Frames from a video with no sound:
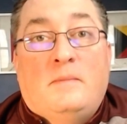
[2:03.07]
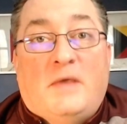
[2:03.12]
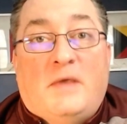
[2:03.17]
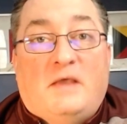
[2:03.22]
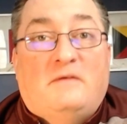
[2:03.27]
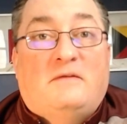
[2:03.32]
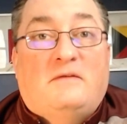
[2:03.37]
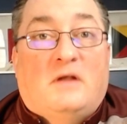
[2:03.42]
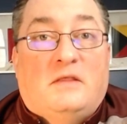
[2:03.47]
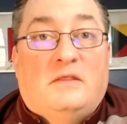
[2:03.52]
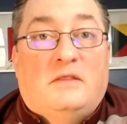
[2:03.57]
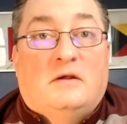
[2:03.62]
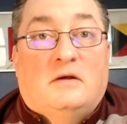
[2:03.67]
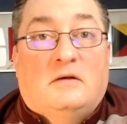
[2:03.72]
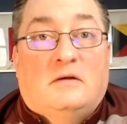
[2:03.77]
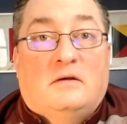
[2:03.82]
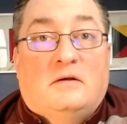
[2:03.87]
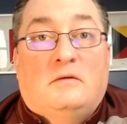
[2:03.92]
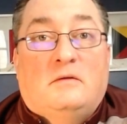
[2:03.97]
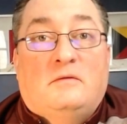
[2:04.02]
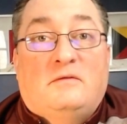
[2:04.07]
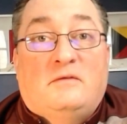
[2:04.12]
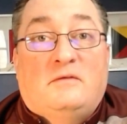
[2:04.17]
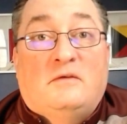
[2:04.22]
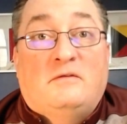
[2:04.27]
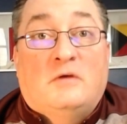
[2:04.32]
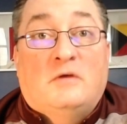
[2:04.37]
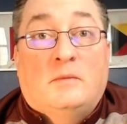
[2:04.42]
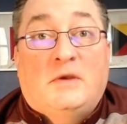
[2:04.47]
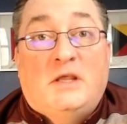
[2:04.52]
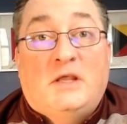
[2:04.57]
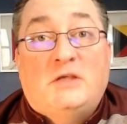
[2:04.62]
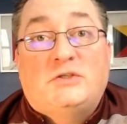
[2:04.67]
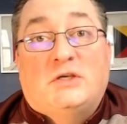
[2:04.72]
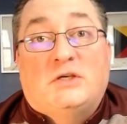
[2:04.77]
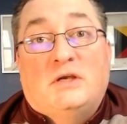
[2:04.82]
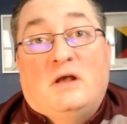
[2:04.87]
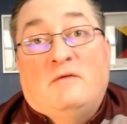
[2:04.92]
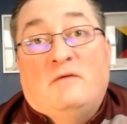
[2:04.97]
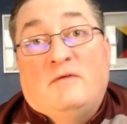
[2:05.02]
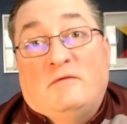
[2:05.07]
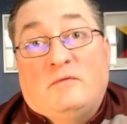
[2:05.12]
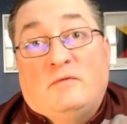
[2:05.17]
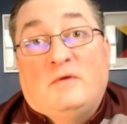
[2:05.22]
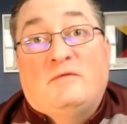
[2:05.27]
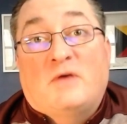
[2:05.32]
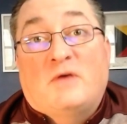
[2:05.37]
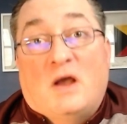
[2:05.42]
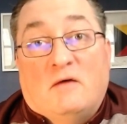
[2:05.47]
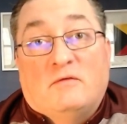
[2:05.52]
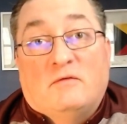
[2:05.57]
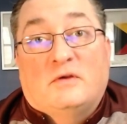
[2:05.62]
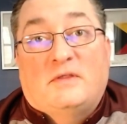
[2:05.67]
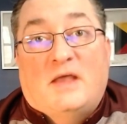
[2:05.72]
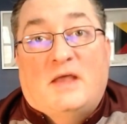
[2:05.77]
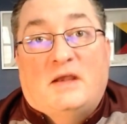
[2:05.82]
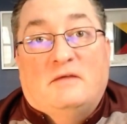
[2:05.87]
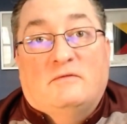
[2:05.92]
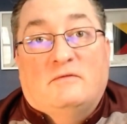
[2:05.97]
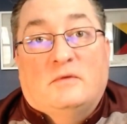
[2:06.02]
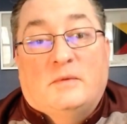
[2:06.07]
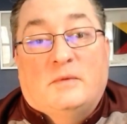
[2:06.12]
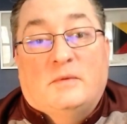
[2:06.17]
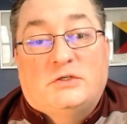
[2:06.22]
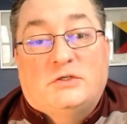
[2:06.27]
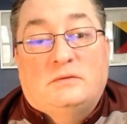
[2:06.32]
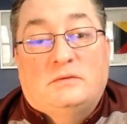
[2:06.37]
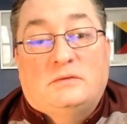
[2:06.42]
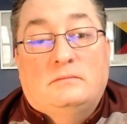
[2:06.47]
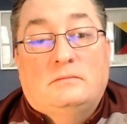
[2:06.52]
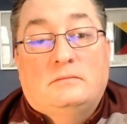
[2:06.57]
based on their determination of if we've covered that information.